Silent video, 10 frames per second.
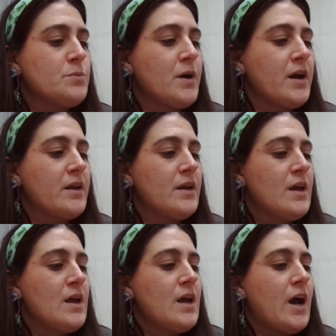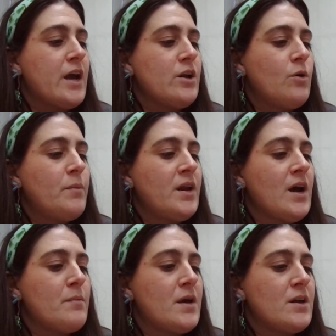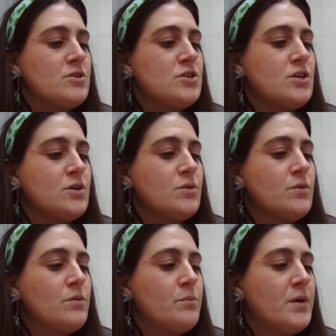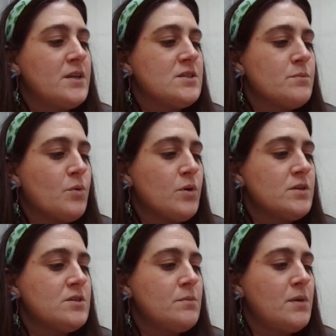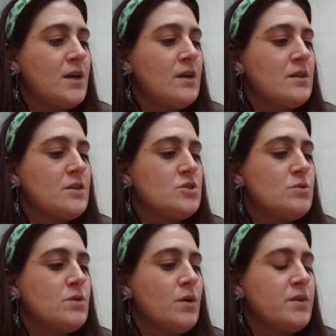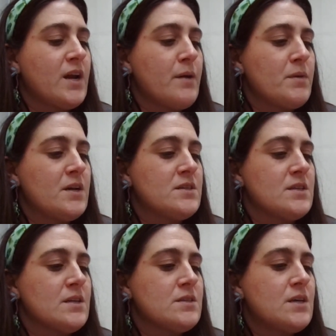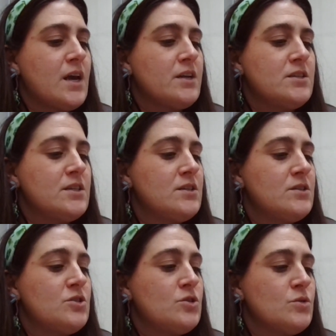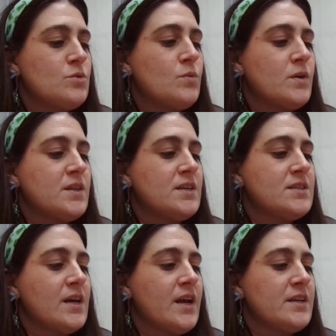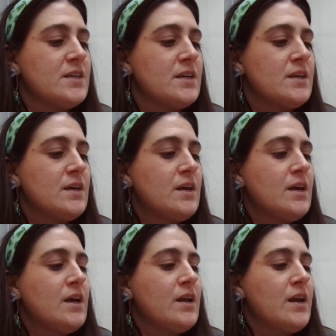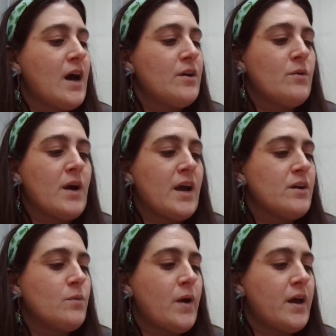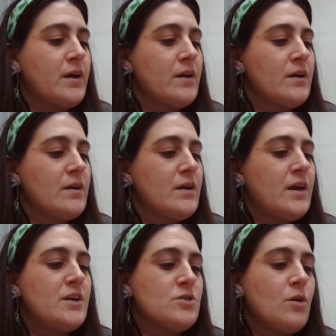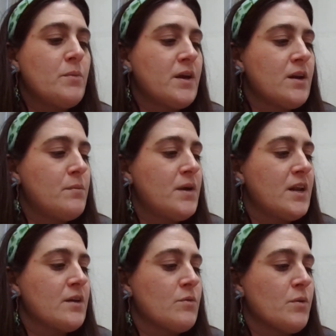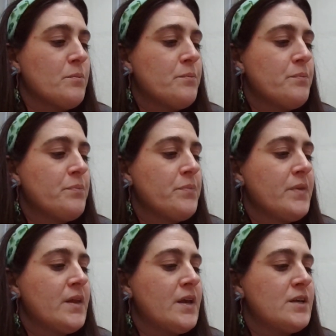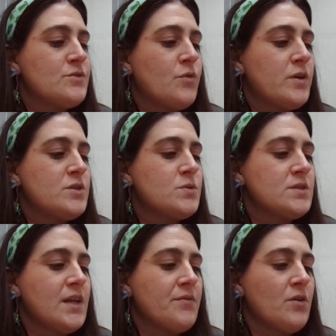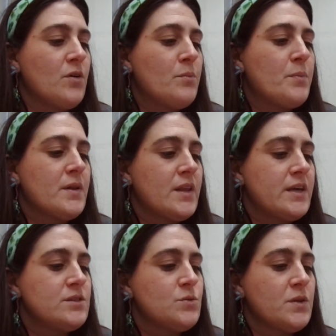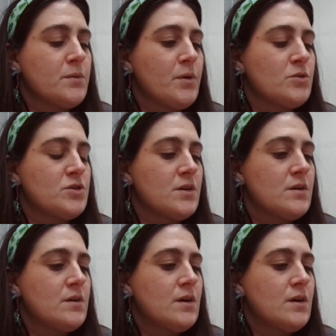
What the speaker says: Bryan, I know it may not matter to you, but it's important to me that you know that I'm innocent and didn't do what they said I did. Not no kind of way," he told me in a meeting room. His voice was level, but laced with emotion.